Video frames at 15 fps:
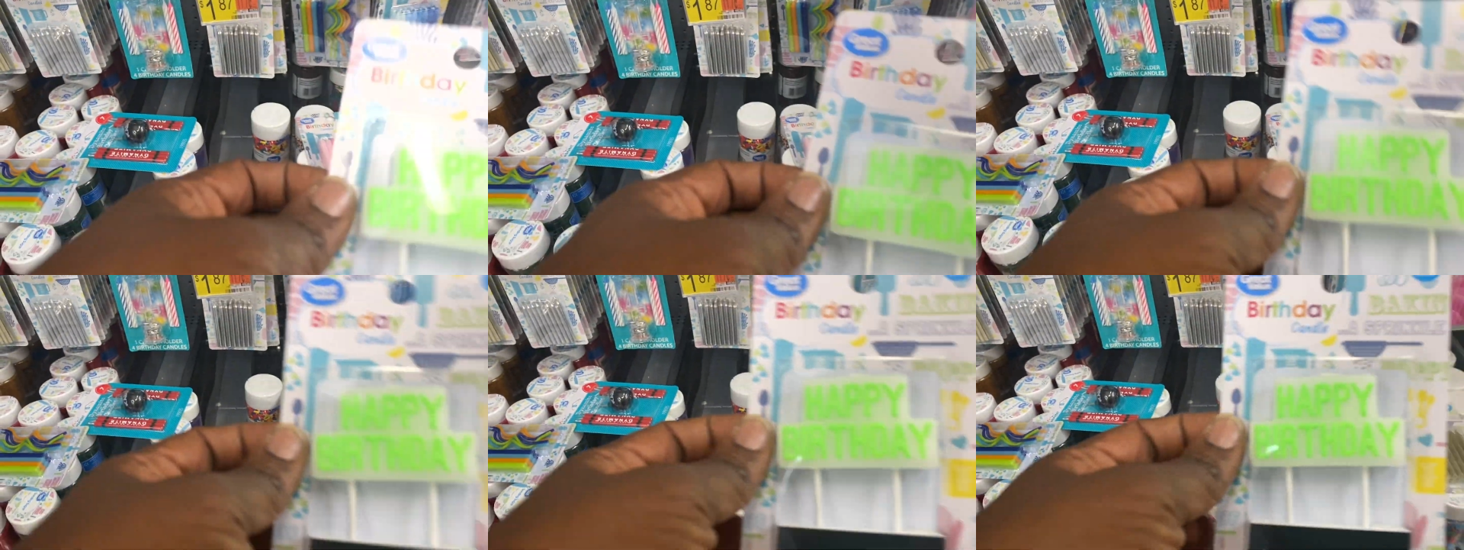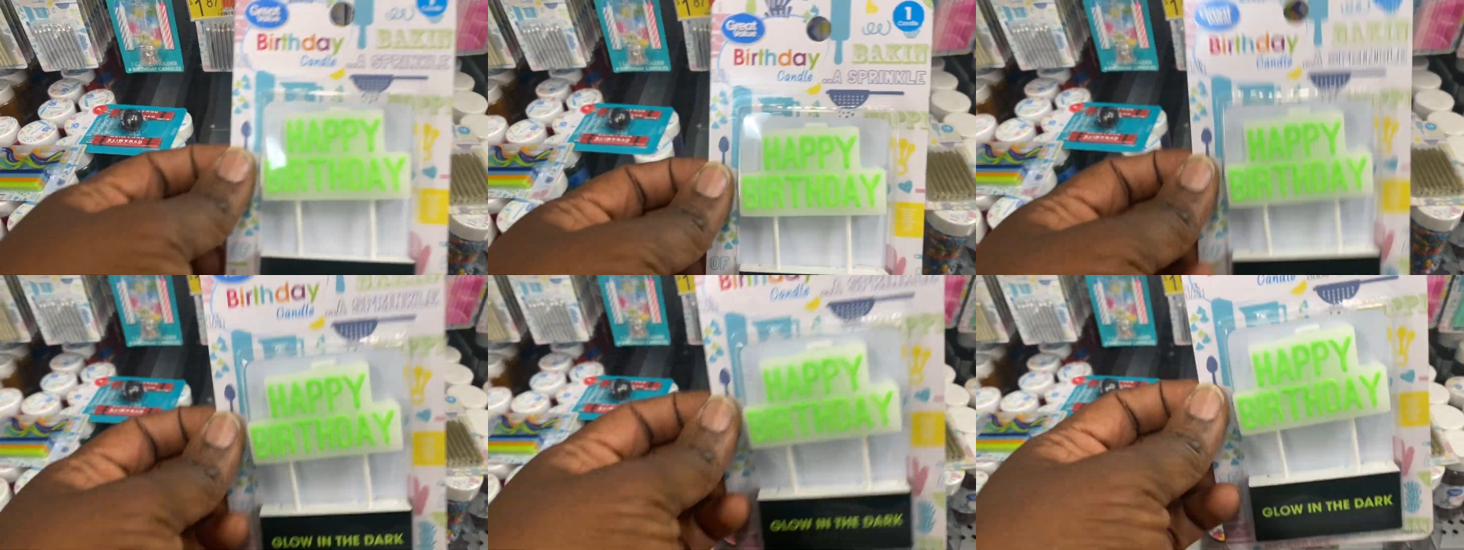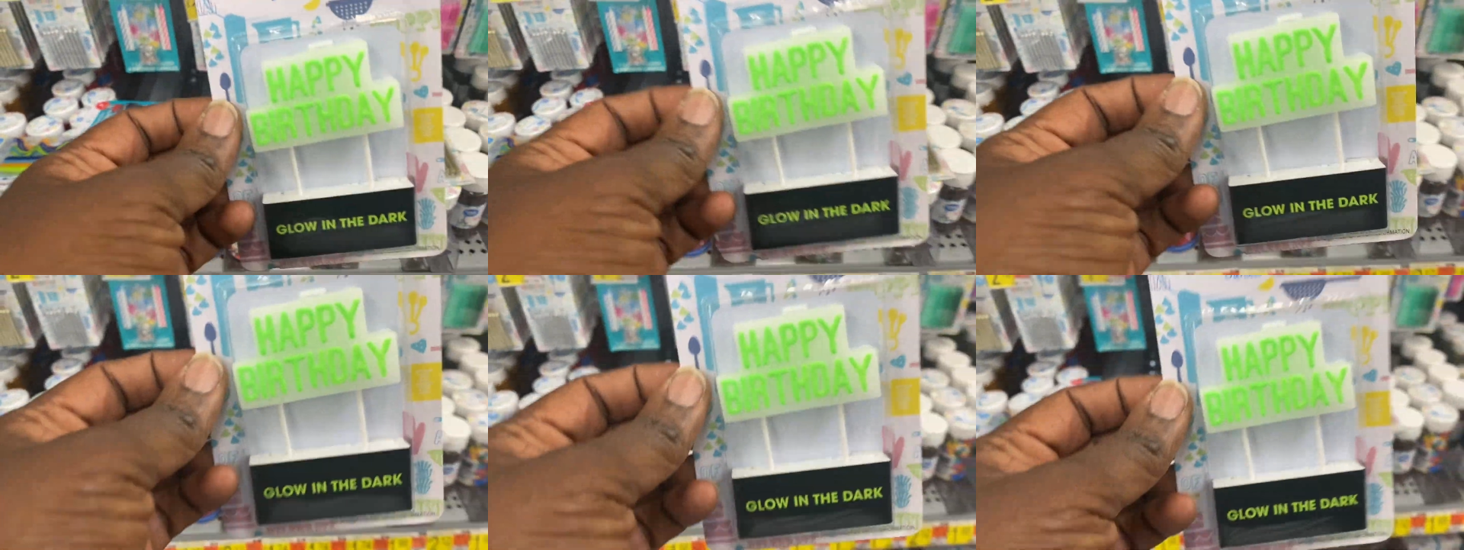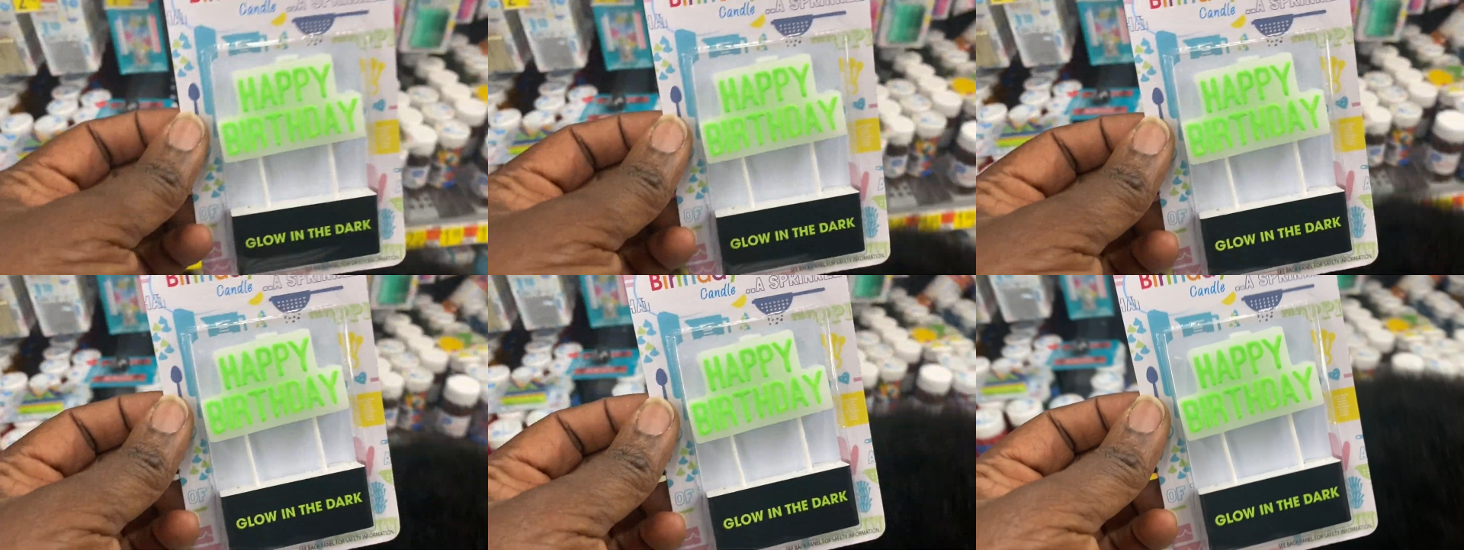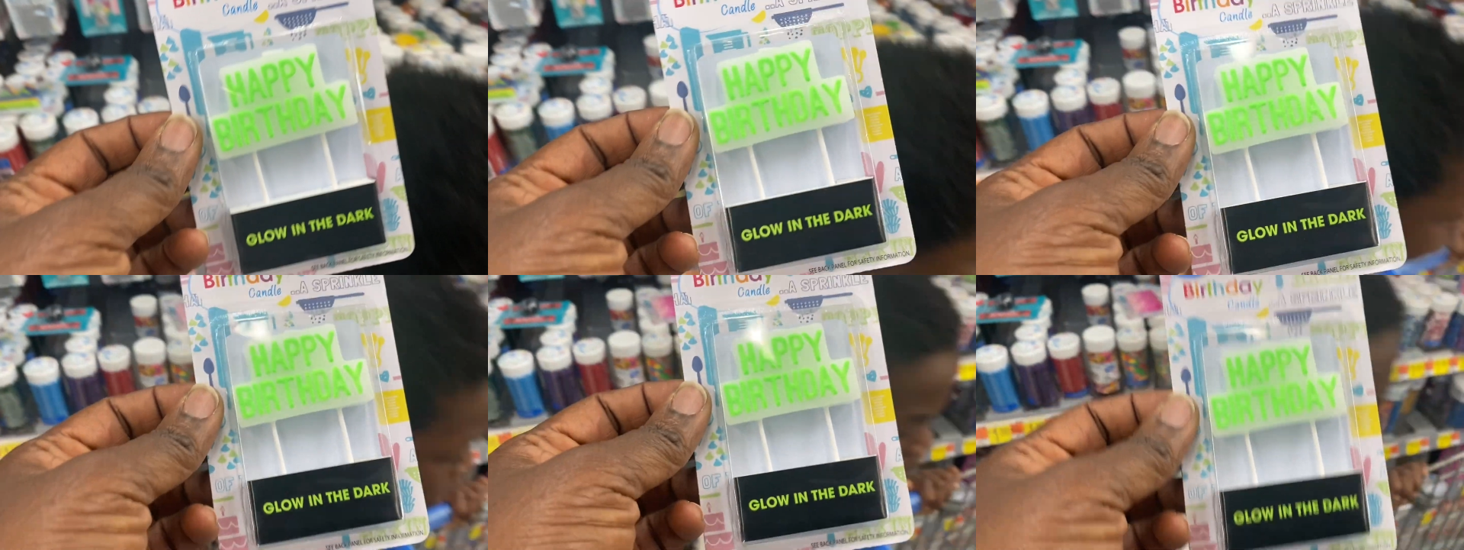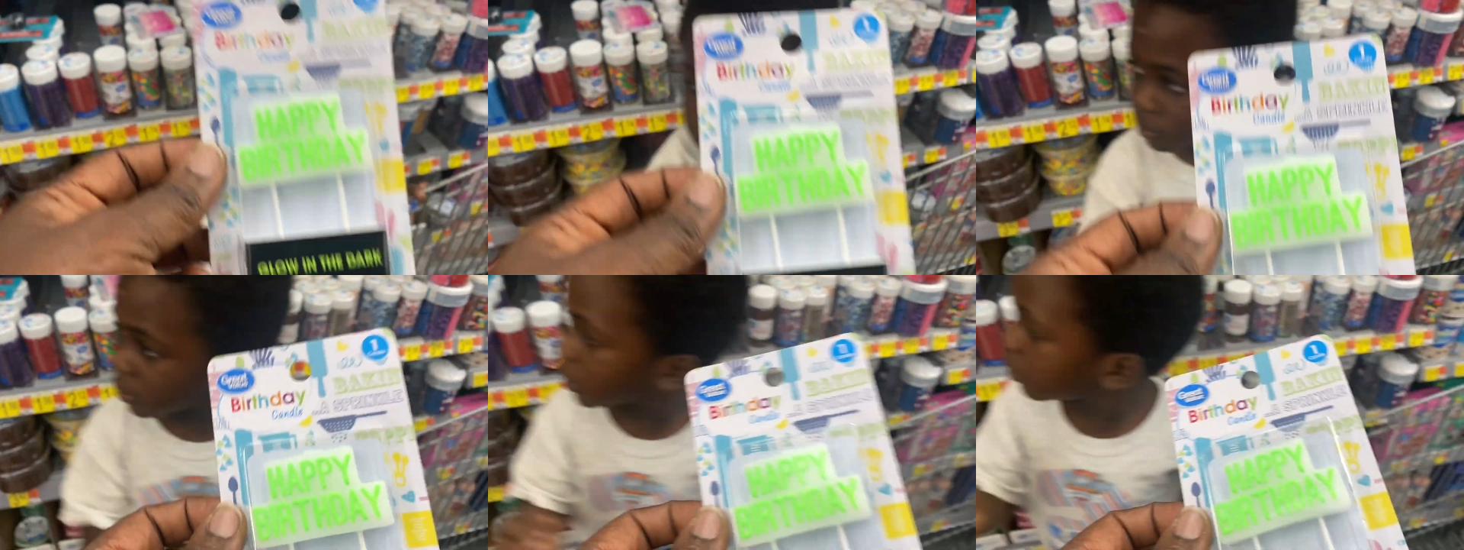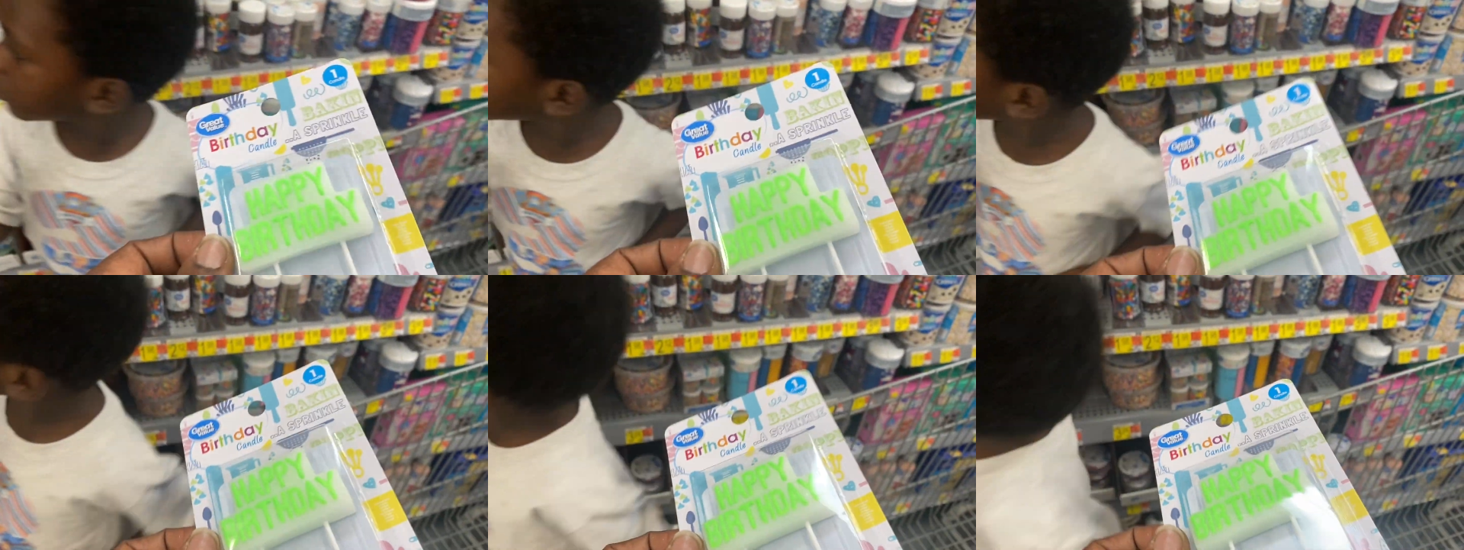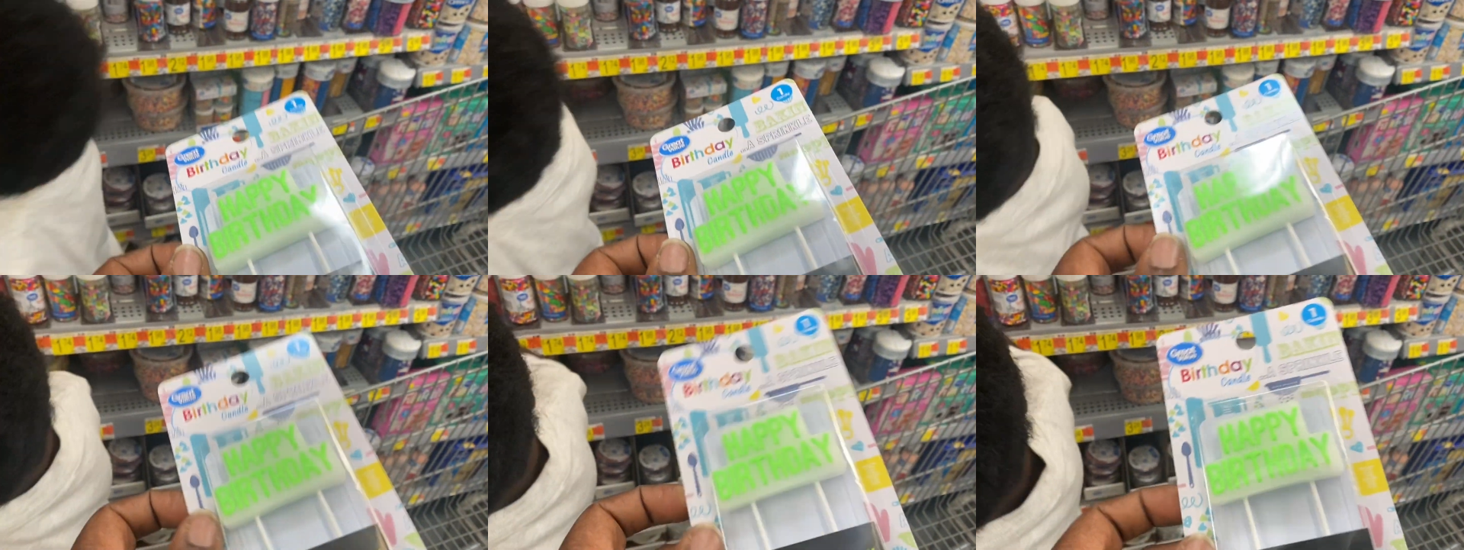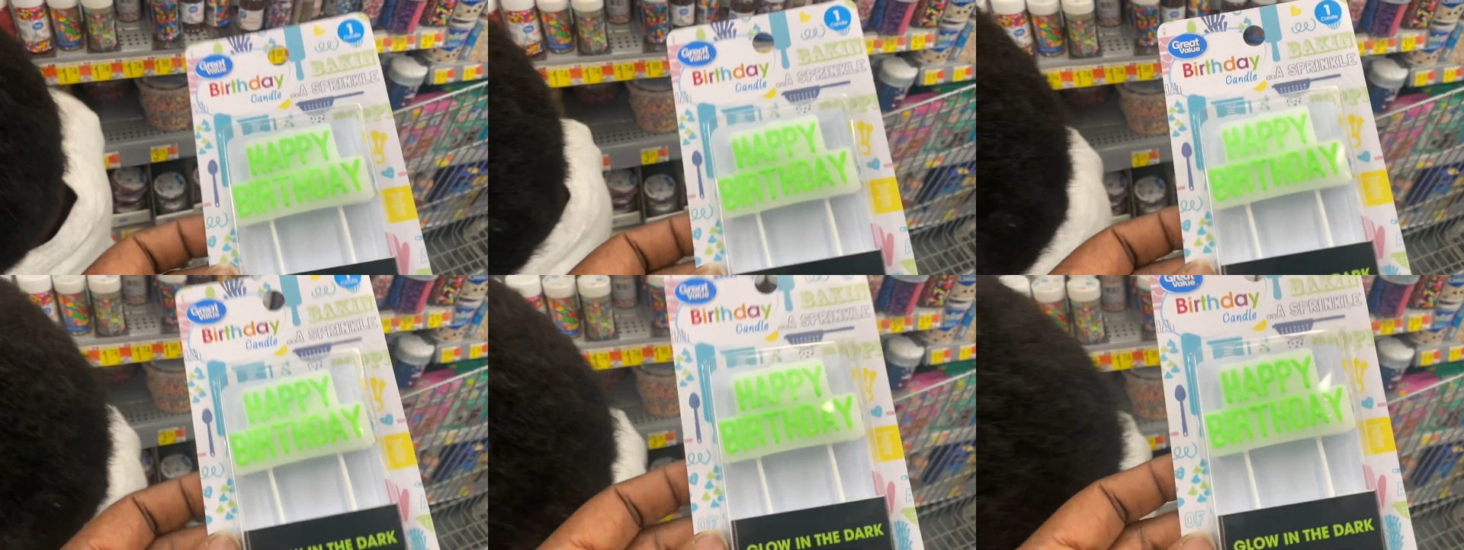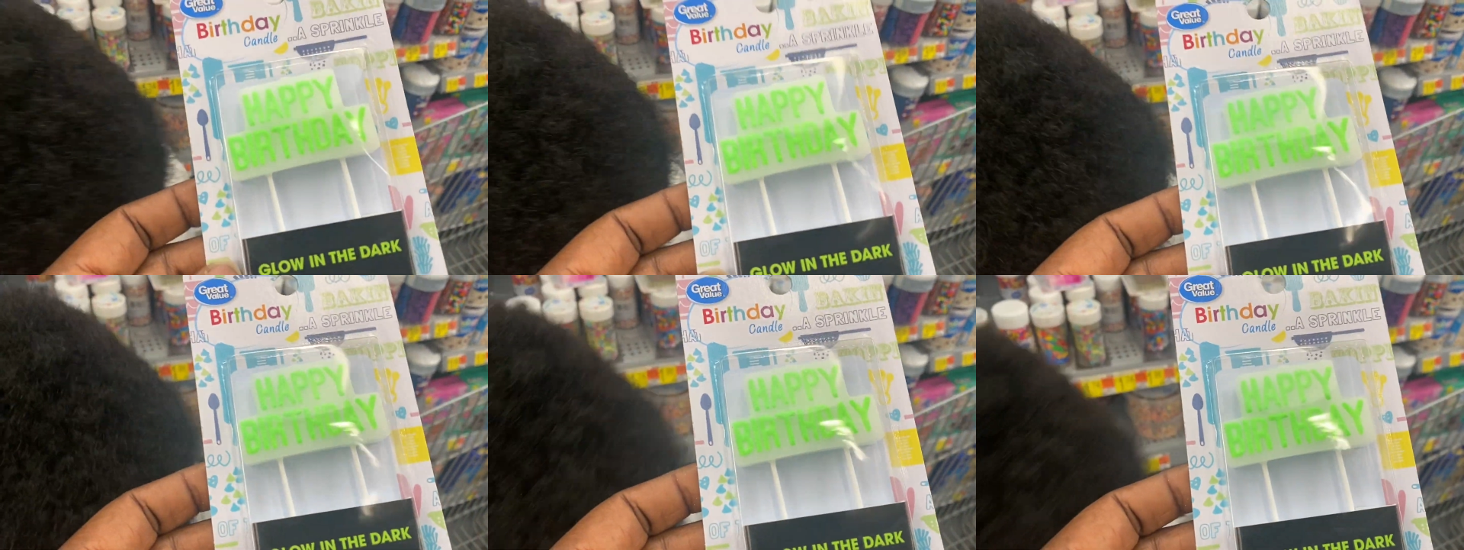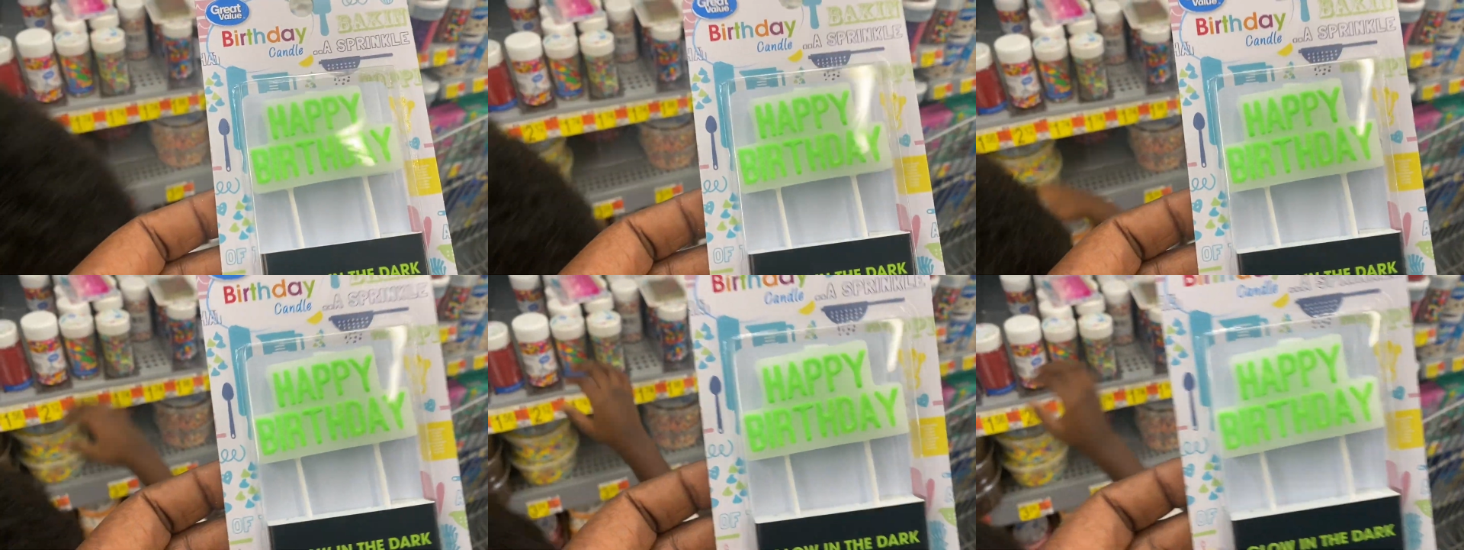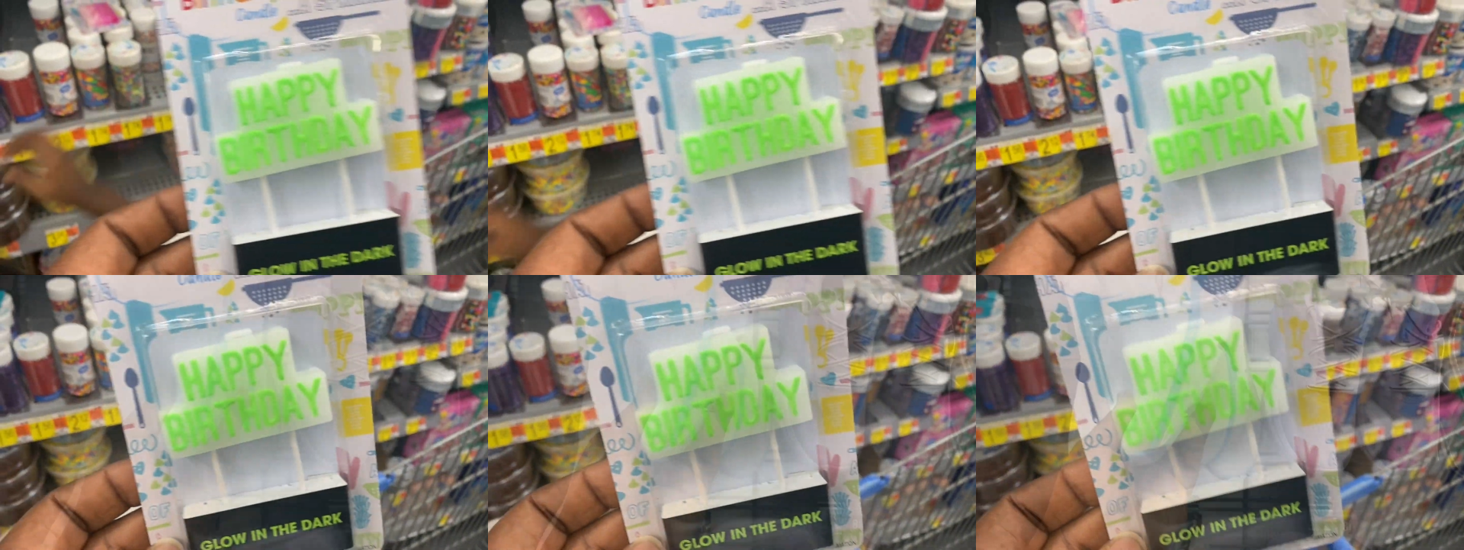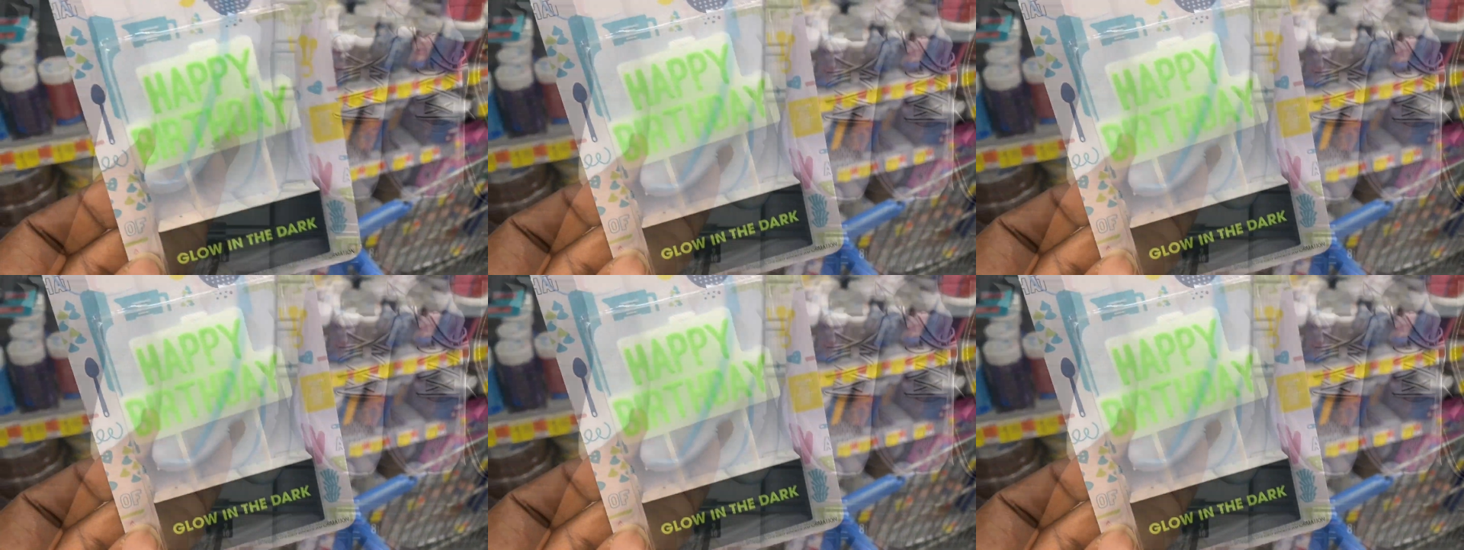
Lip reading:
(no speaker visible)